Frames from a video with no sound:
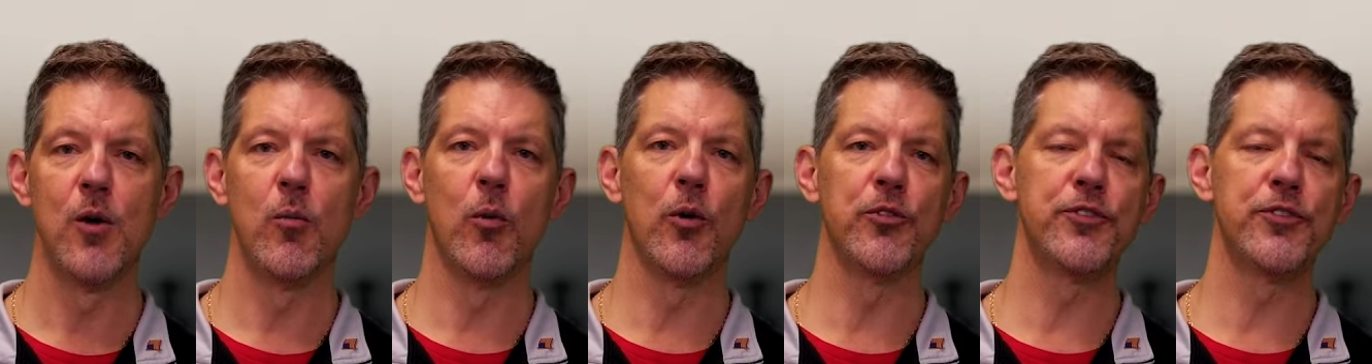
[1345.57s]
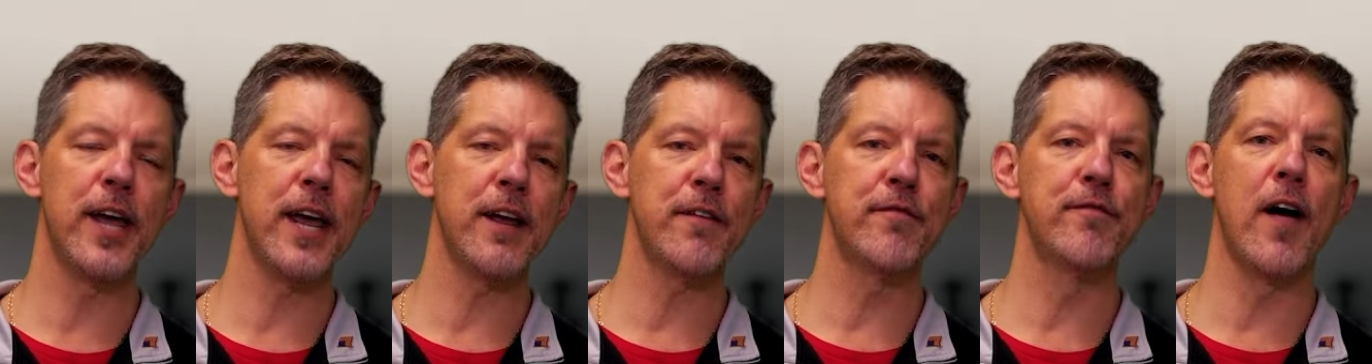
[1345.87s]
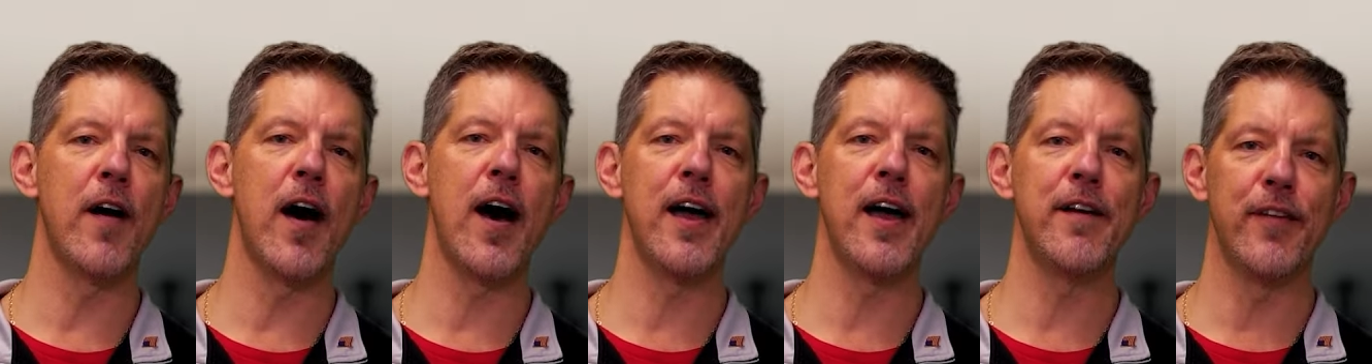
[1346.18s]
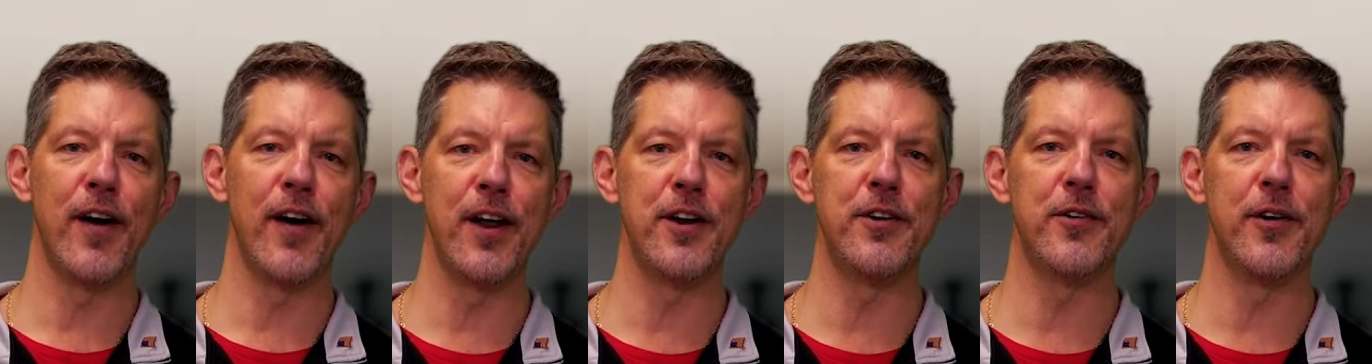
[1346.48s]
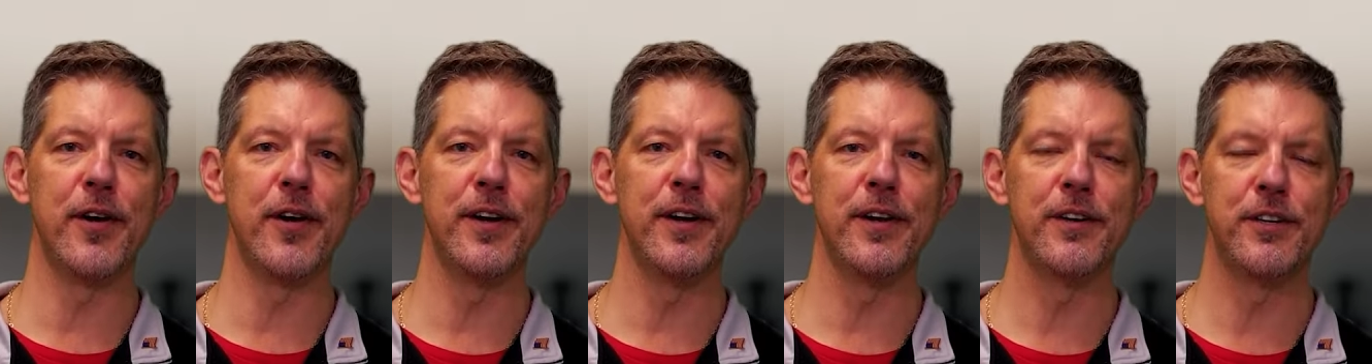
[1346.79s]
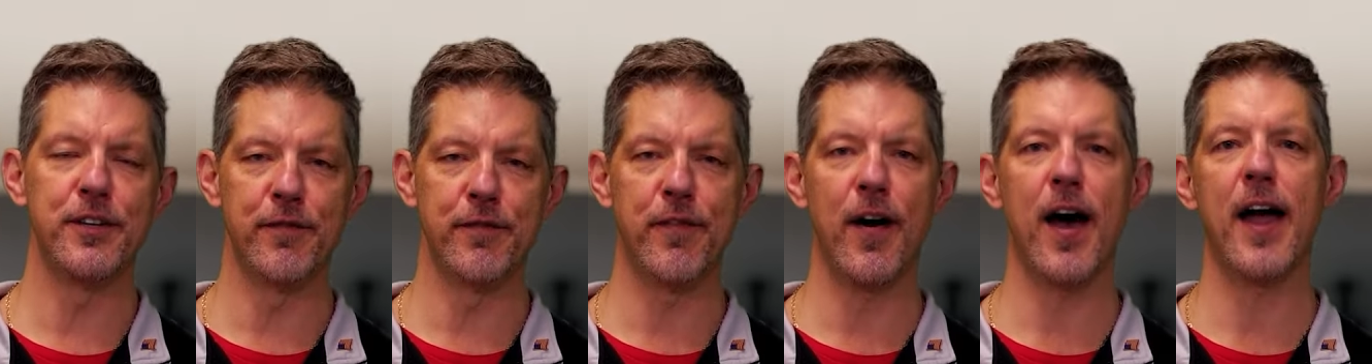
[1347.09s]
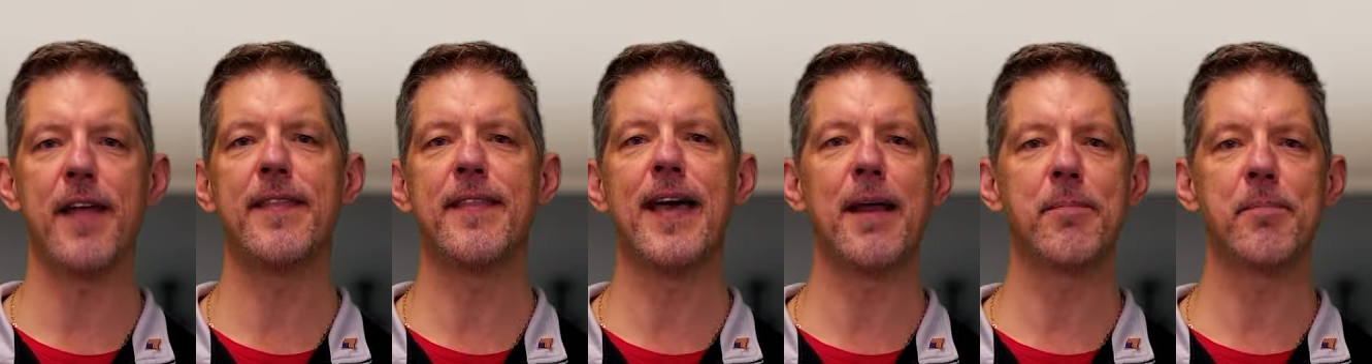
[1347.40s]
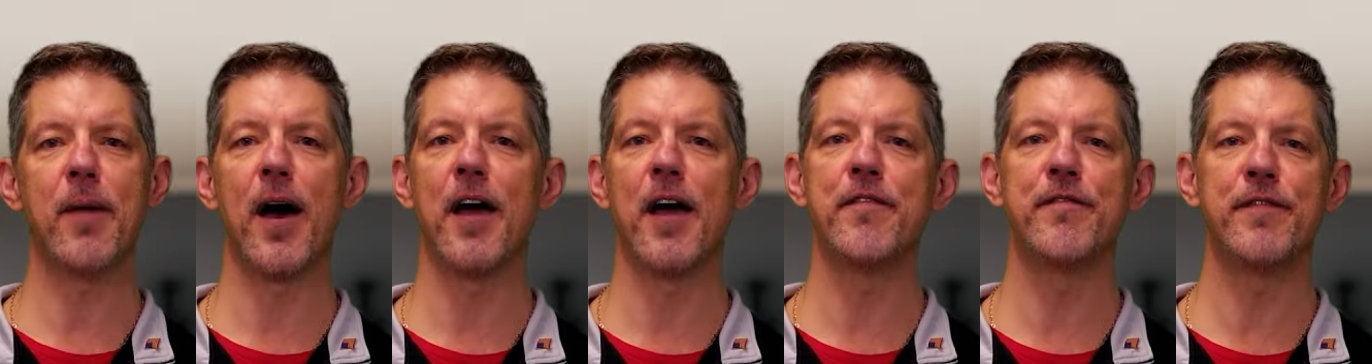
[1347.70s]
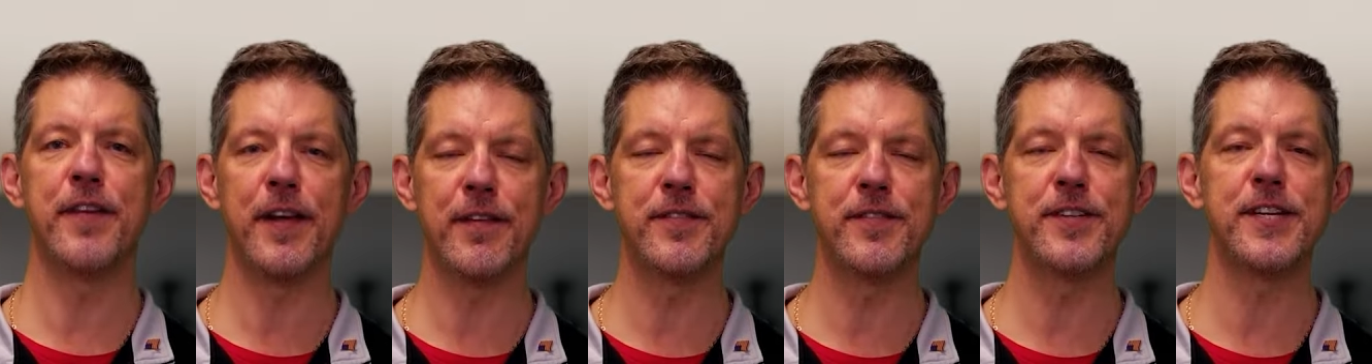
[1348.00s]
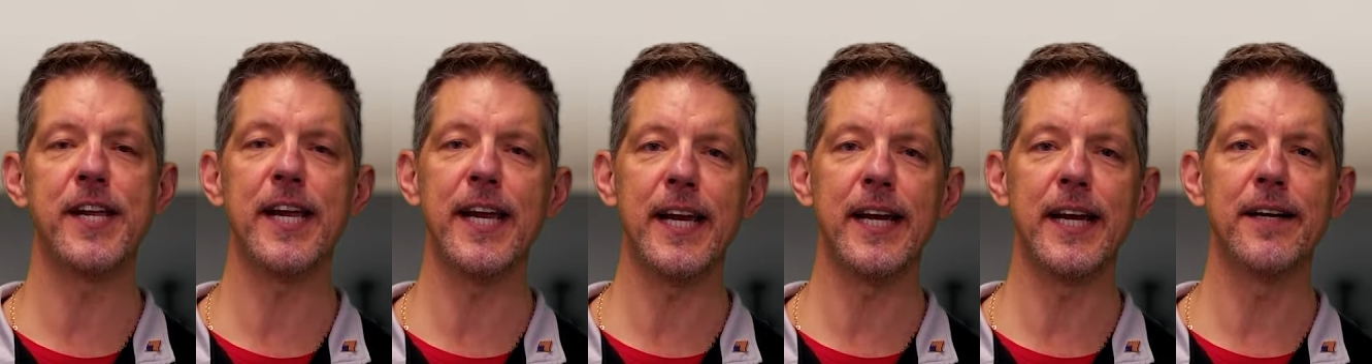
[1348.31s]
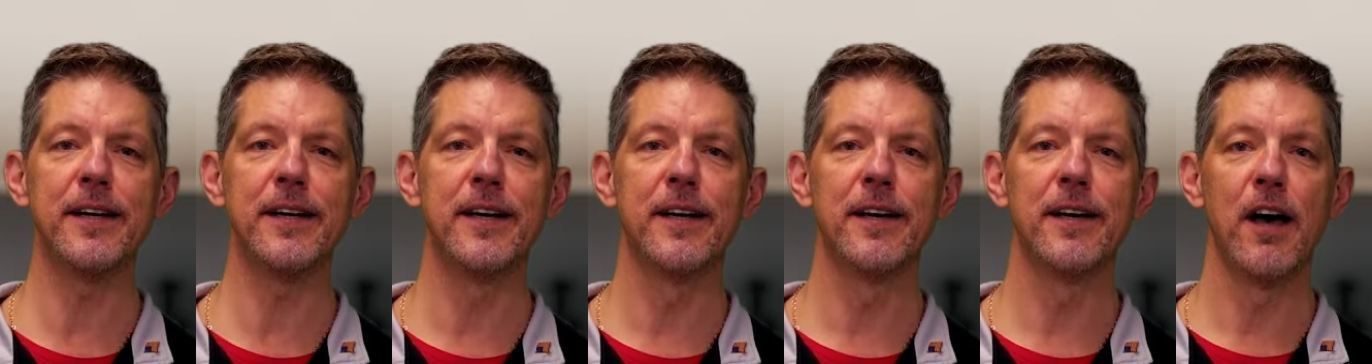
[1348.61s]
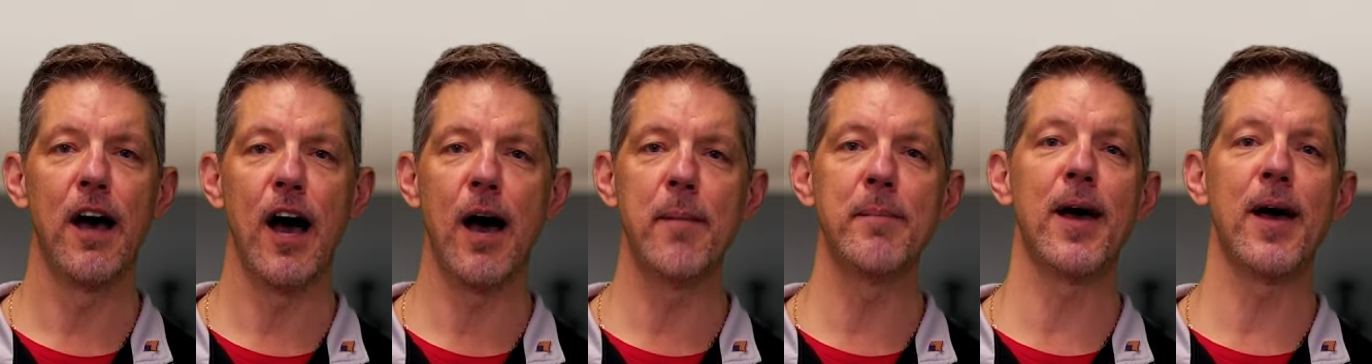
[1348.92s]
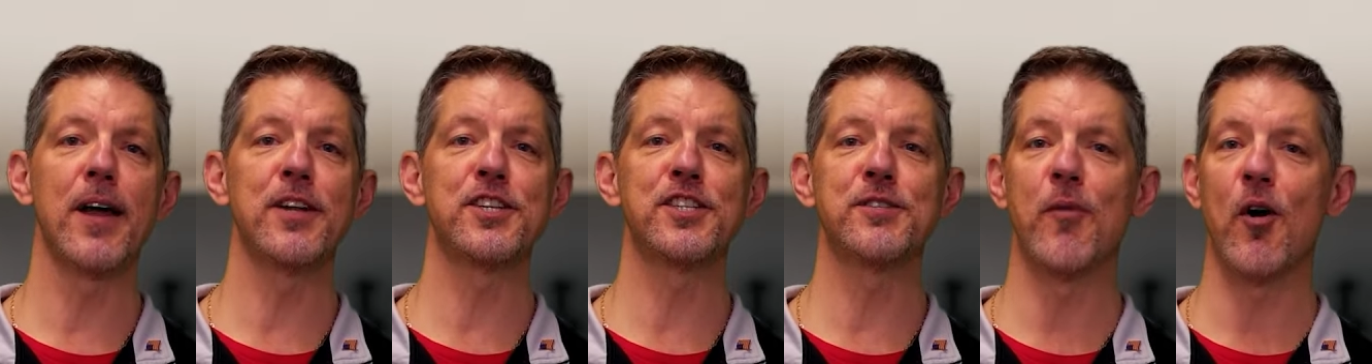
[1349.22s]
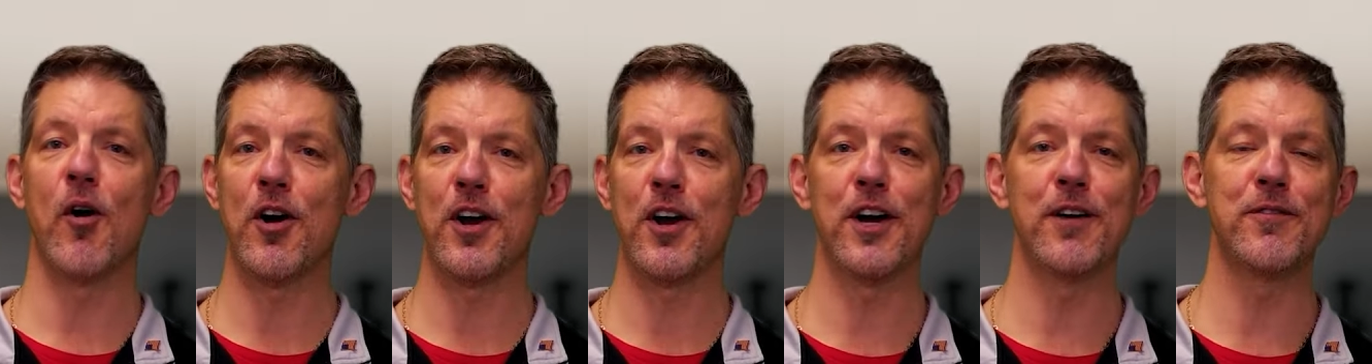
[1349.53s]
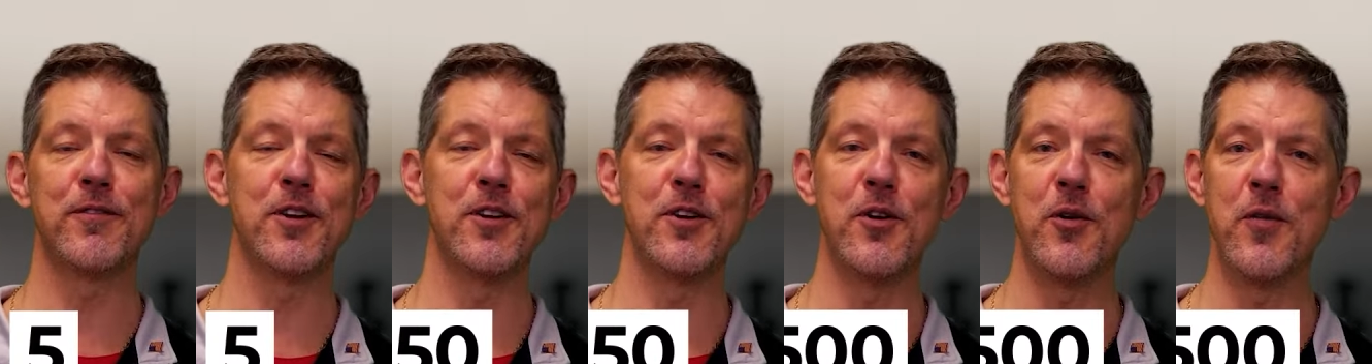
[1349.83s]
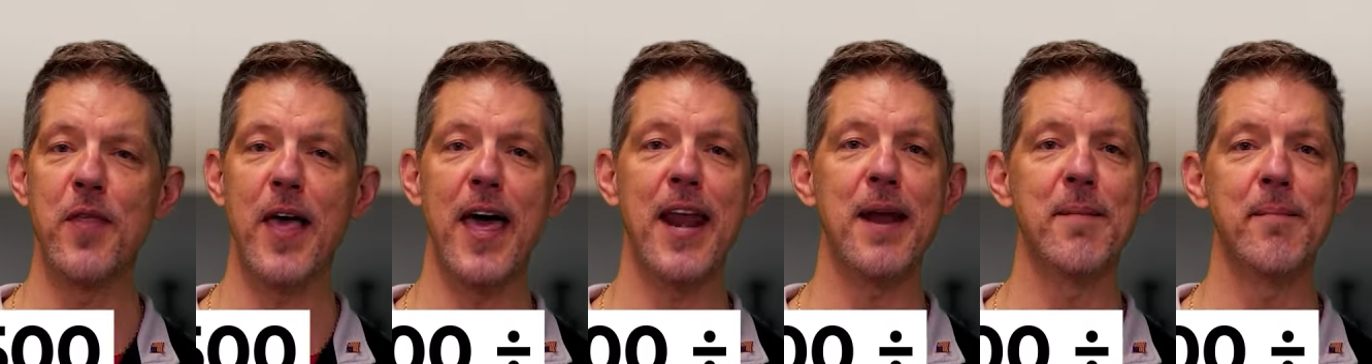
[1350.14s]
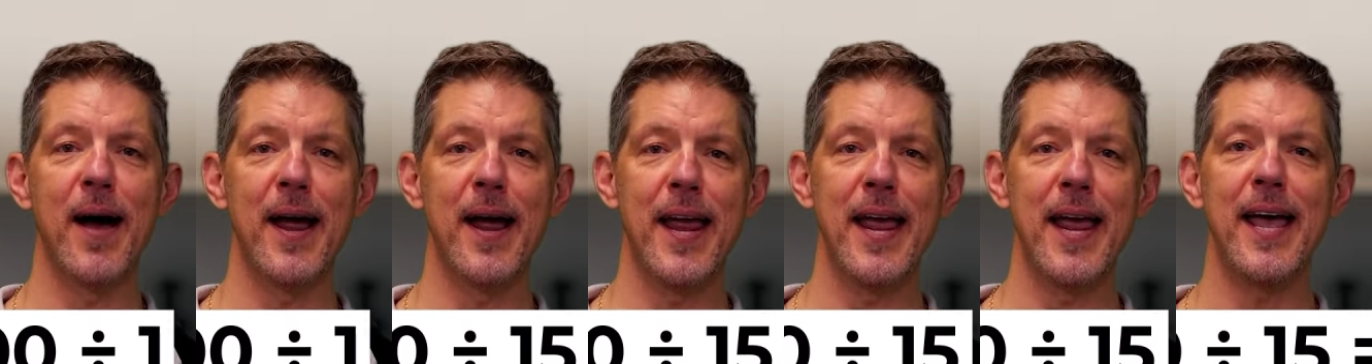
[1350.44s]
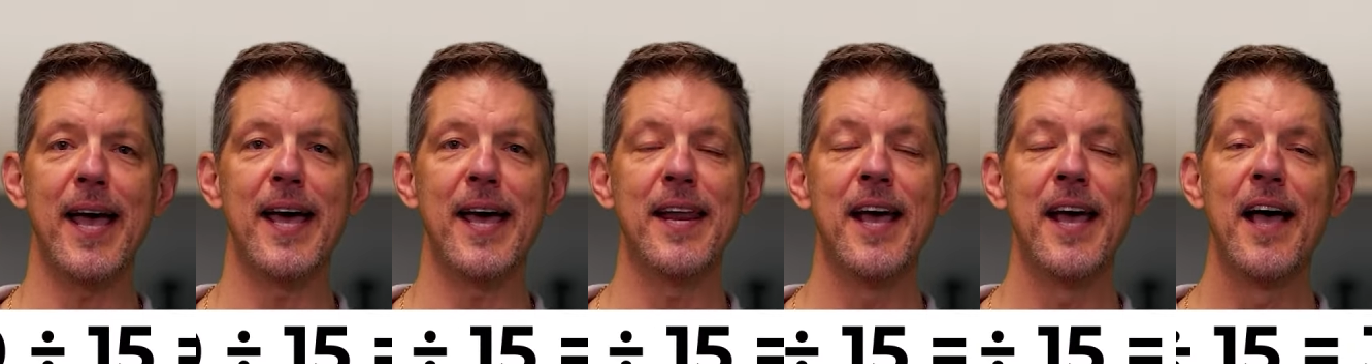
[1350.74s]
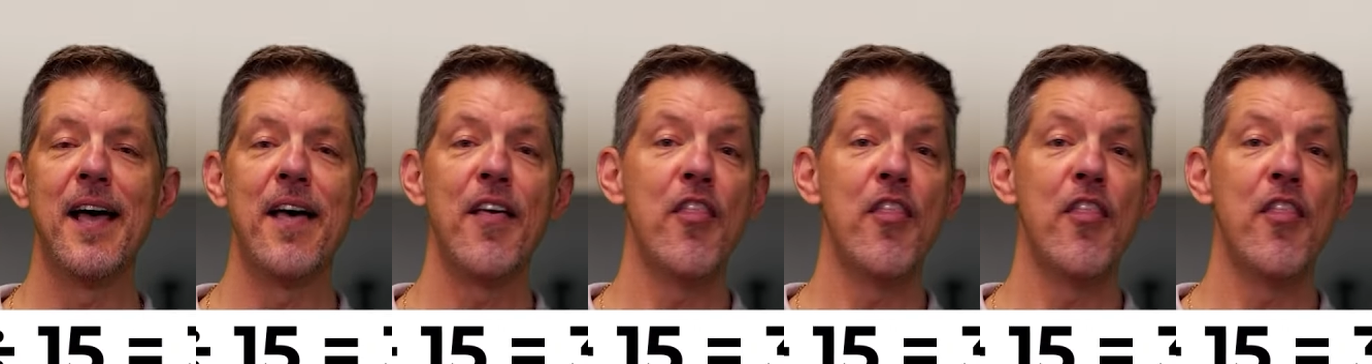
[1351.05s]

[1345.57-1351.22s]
We'll take 500, divide that by 15. I'm not smart enough to do that in my head.